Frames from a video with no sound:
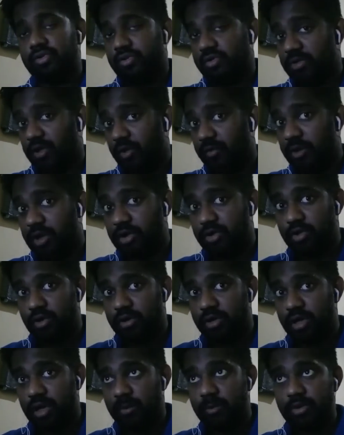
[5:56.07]
Now we are
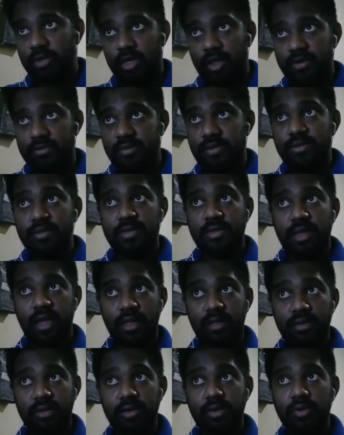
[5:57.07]
talking about cancers.
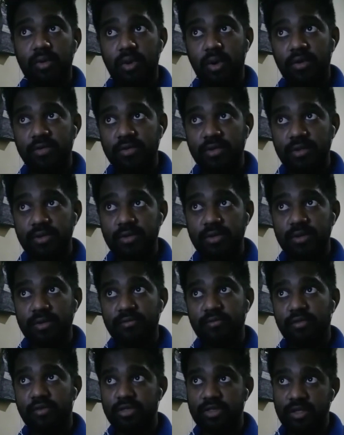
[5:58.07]
Causes
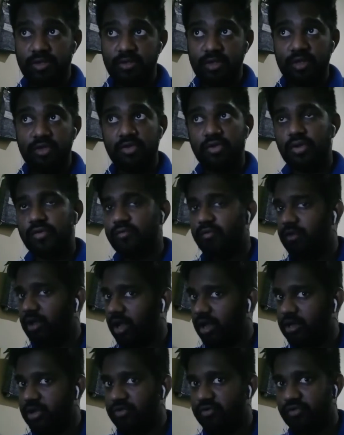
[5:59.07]
for this is not fully
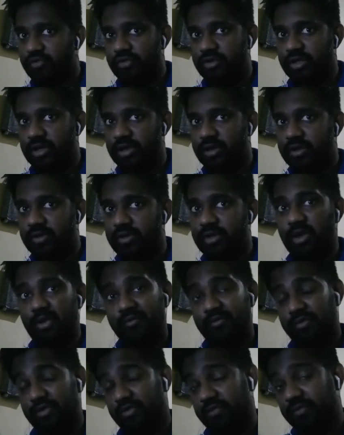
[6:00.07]
understood yet. Now
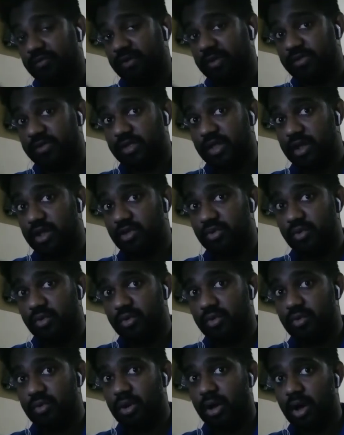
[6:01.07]
we still
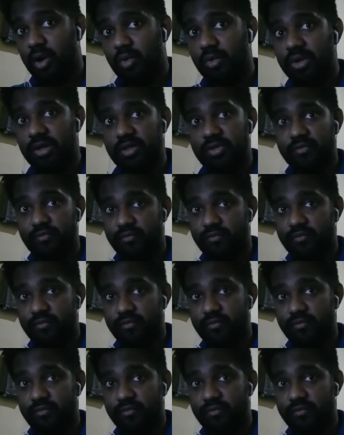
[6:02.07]
don't know how it's